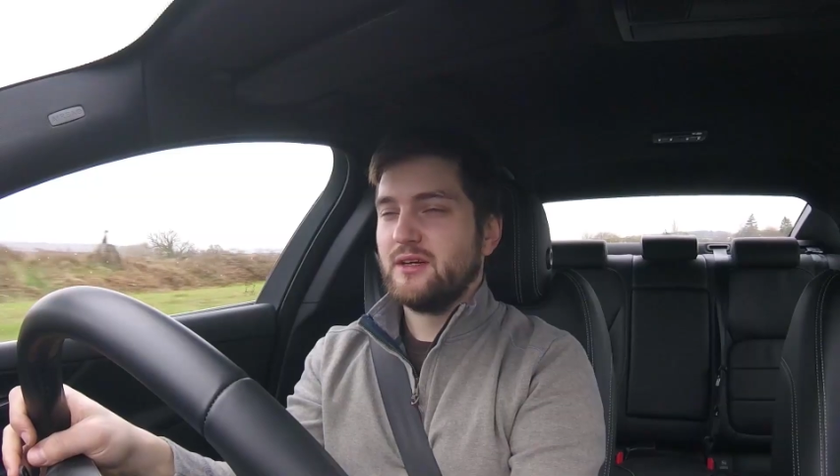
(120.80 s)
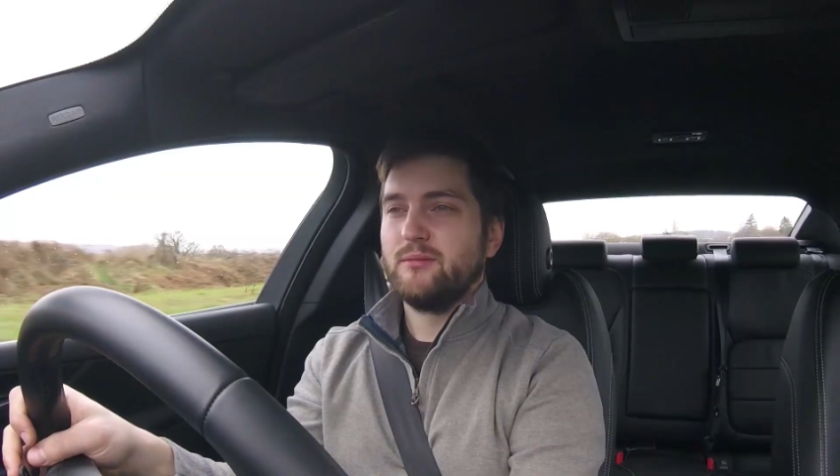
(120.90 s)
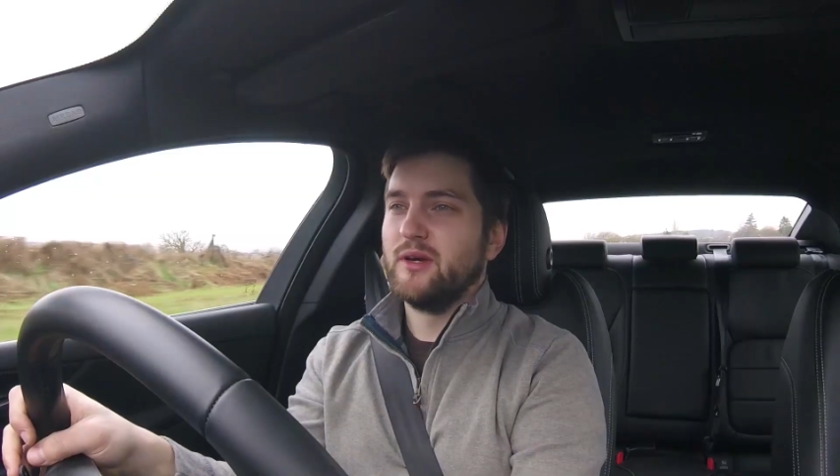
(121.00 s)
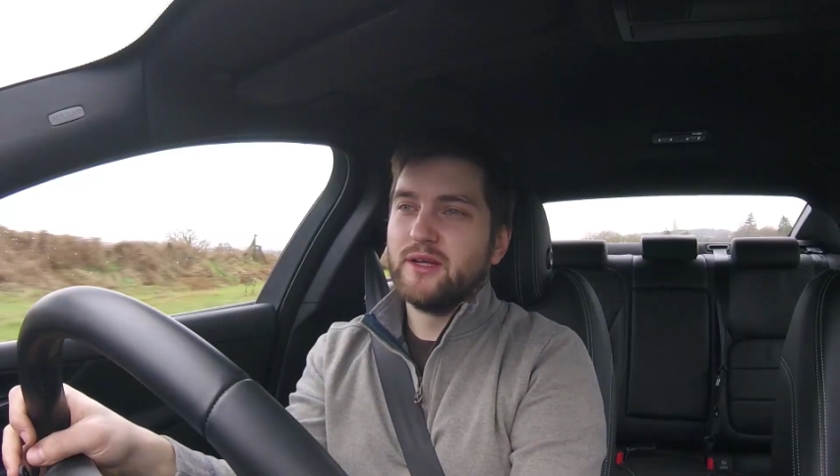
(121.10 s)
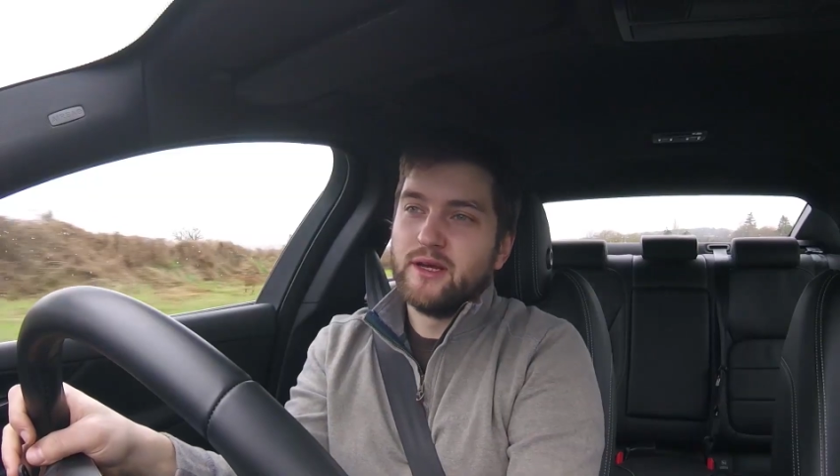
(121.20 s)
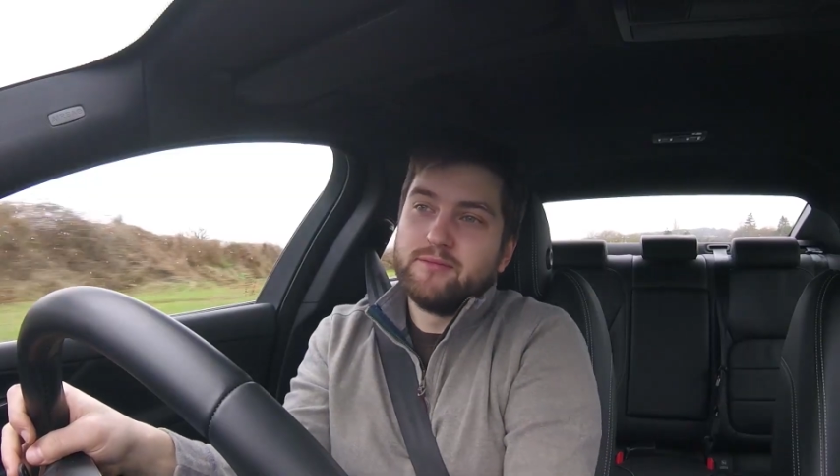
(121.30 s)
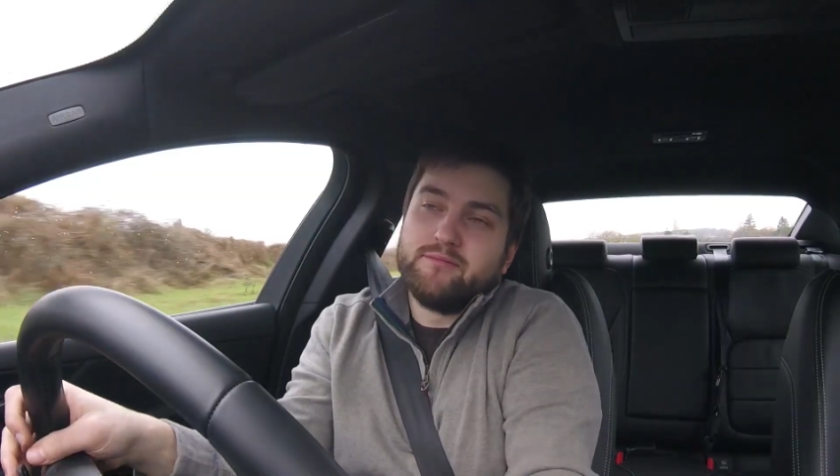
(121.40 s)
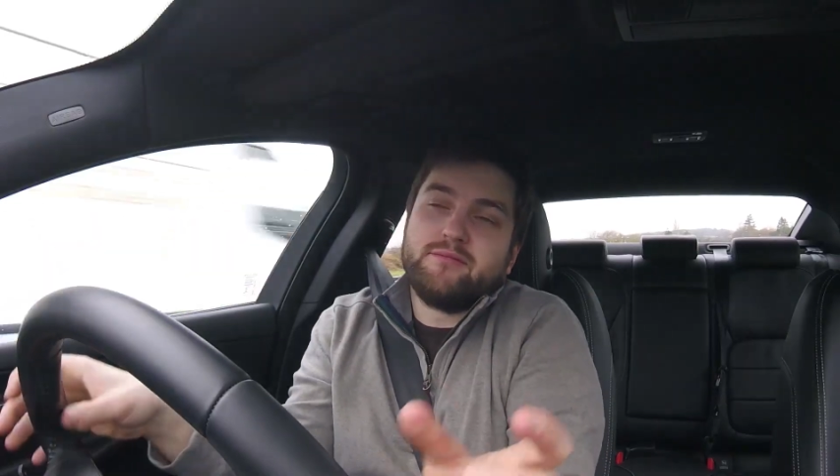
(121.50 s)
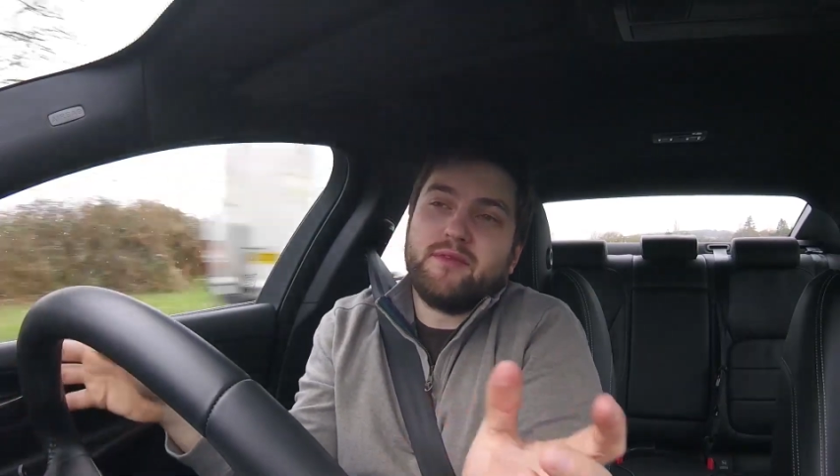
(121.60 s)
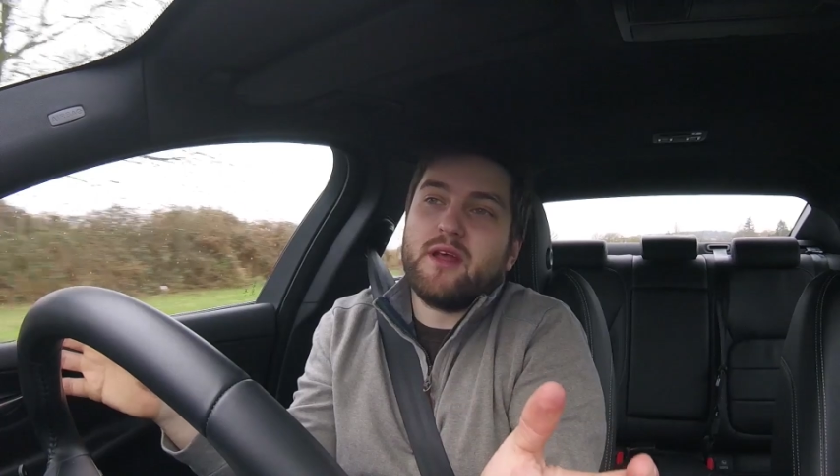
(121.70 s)
But yeah,
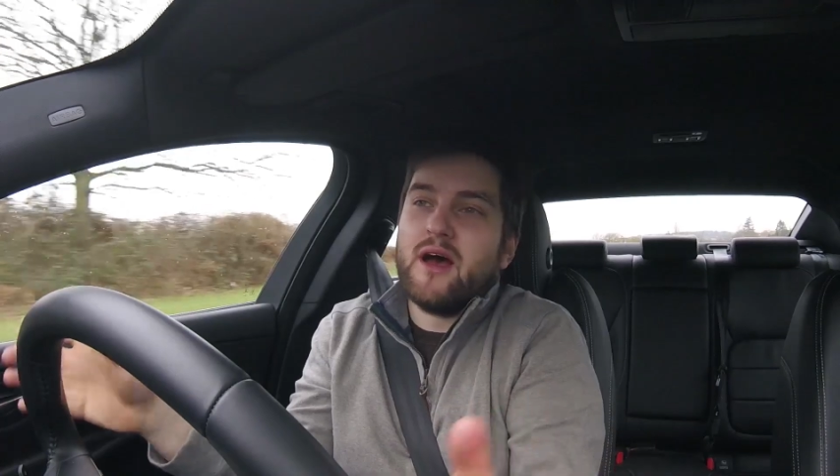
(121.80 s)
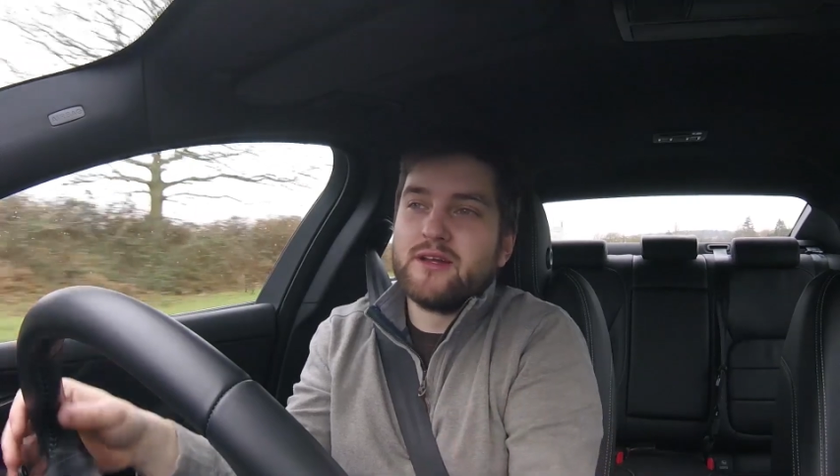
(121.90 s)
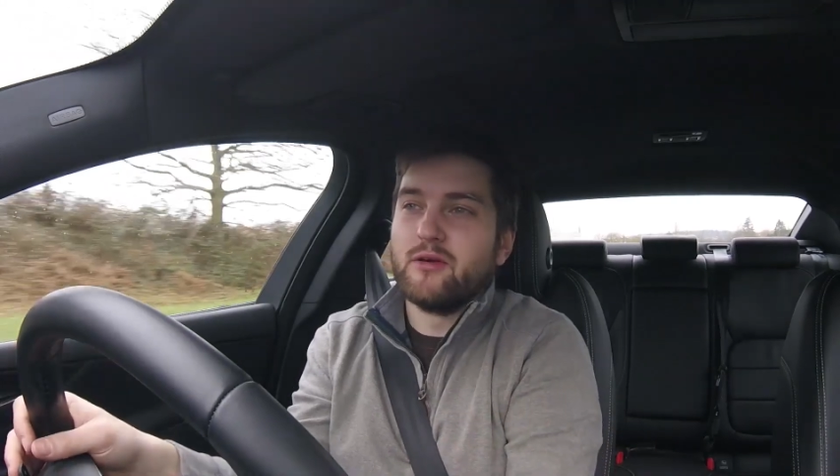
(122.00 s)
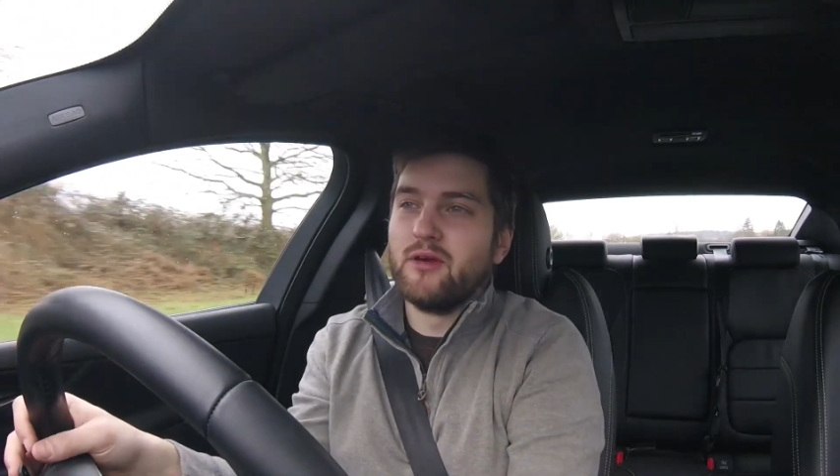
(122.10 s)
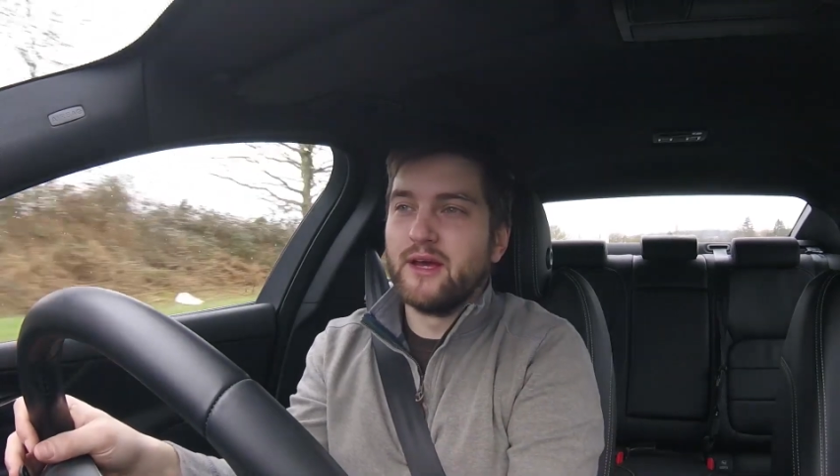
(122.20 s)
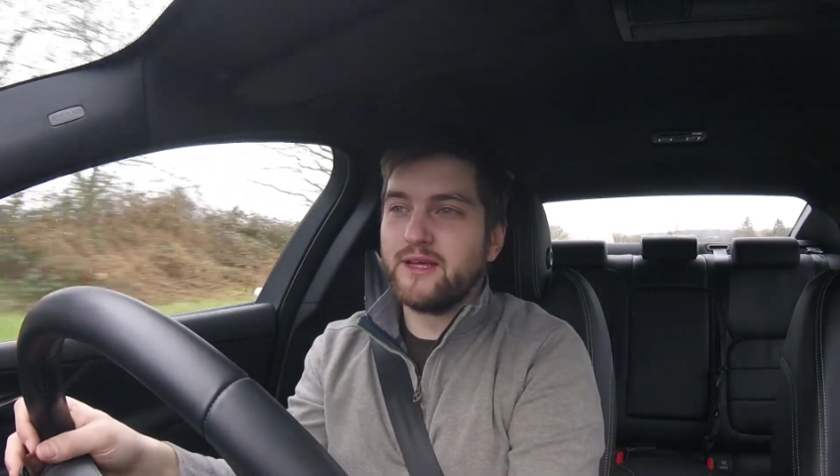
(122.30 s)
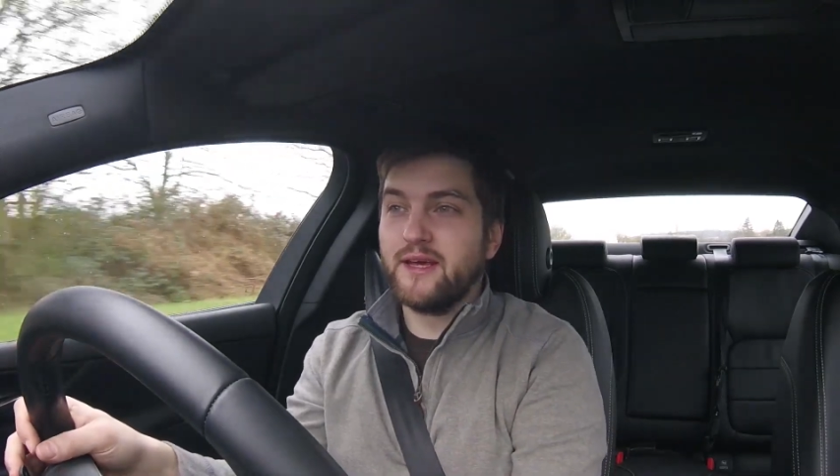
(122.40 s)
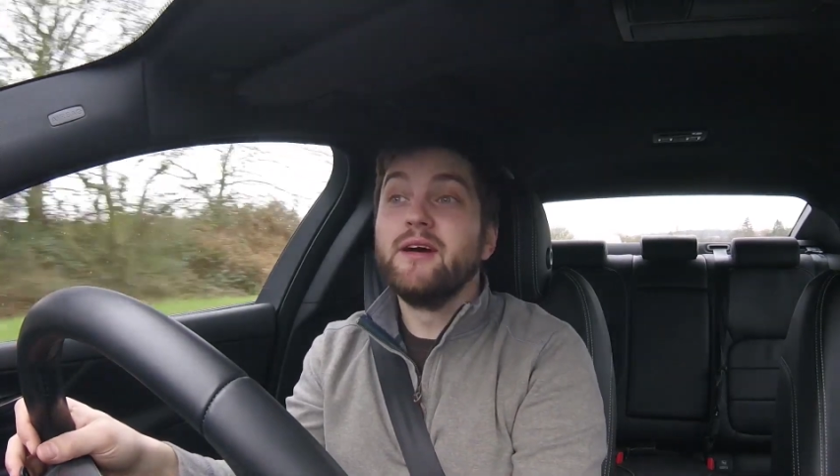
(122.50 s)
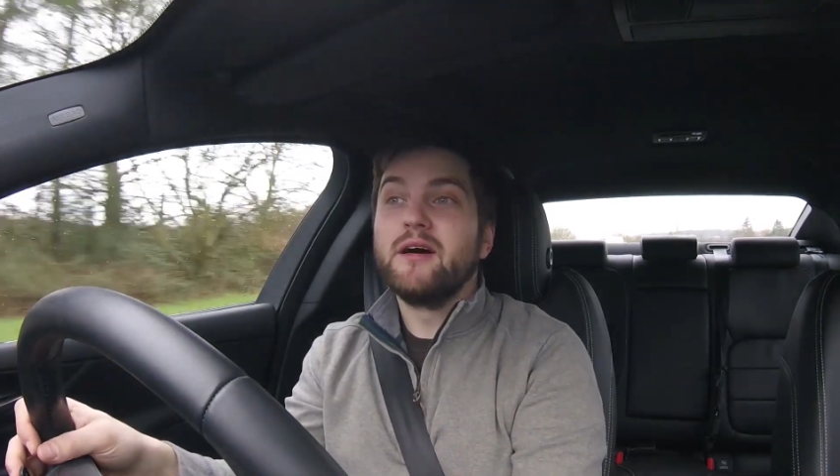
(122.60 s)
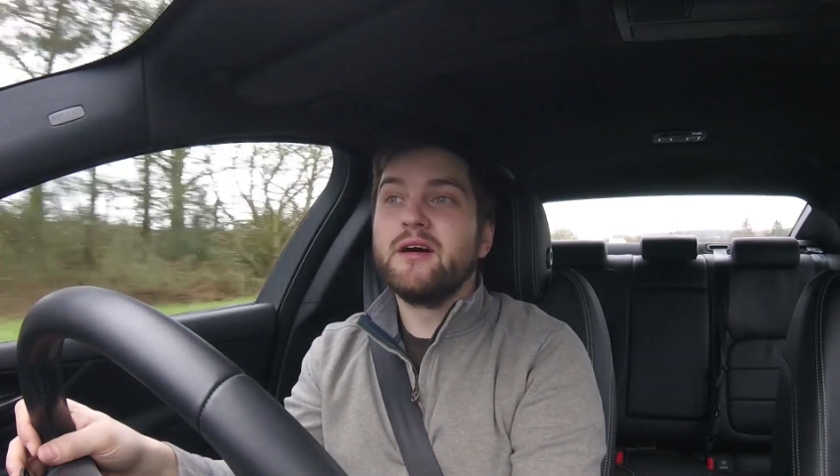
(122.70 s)
I don't like
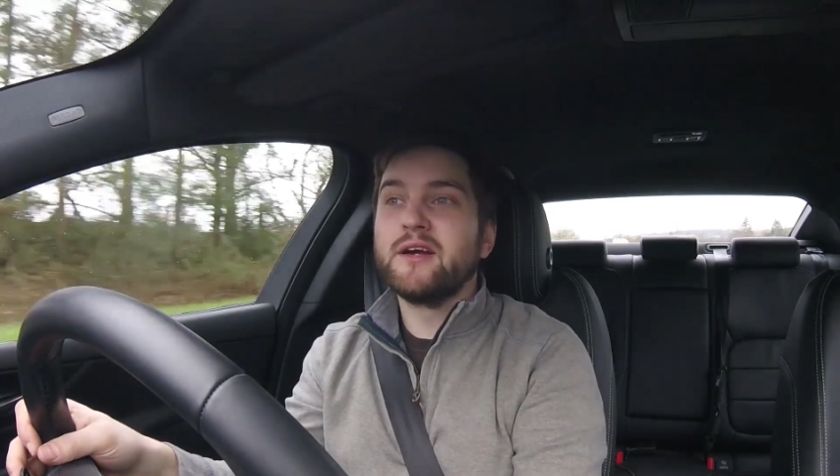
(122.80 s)
it.